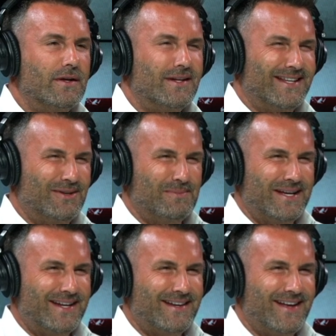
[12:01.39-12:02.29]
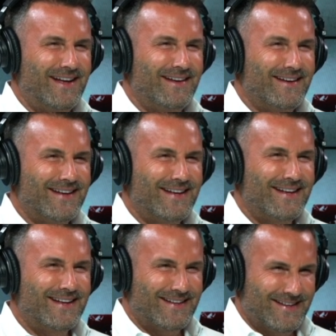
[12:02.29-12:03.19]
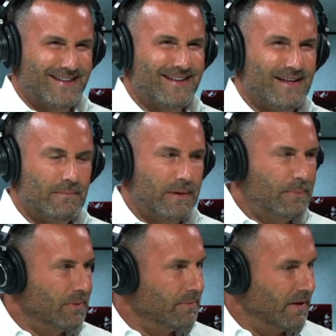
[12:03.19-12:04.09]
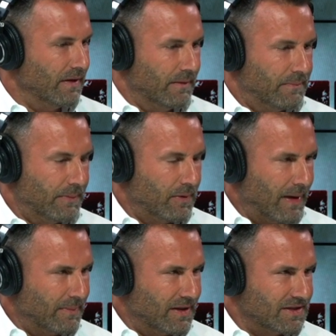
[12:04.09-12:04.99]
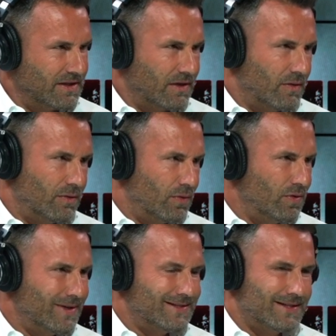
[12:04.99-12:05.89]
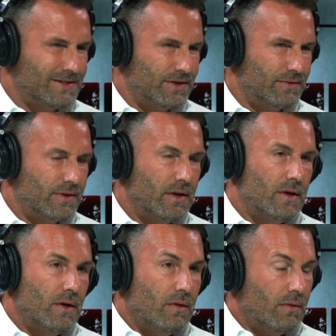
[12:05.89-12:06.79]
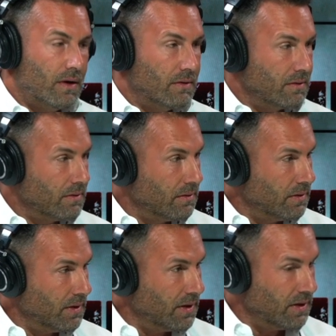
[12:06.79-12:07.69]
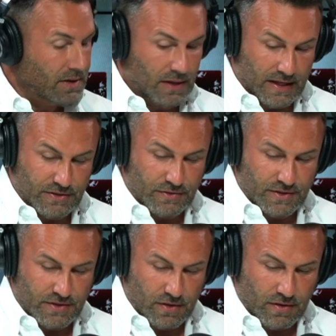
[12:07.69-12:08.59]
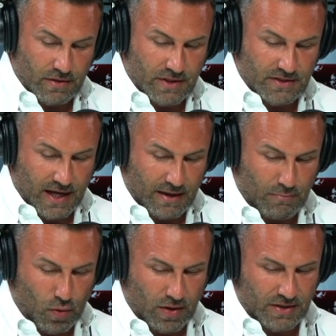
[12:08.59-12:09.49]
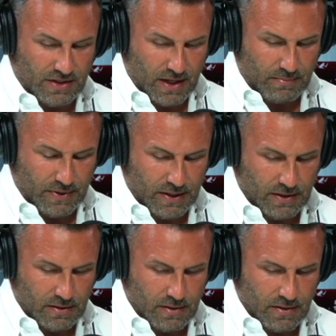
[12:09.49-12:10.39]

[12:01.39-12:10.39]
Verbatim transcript: a little bit, huh? People, it, people might be listening, going, "Well, who is this dude?" Well, as you just heard, he's got a mortgage company,